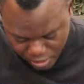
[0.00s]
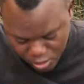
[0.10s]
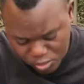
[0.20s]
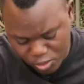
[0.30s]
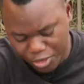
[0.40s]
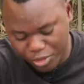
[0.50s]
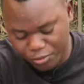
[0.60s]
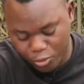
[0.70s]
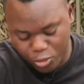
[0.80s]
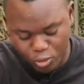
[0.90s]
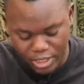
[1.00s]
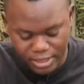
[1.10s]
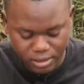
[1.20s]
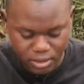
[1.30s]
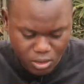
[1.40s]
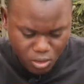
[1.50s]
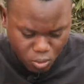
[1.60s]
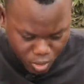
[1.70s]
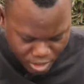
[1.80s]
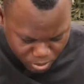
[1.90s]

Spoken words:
I'll also read for you one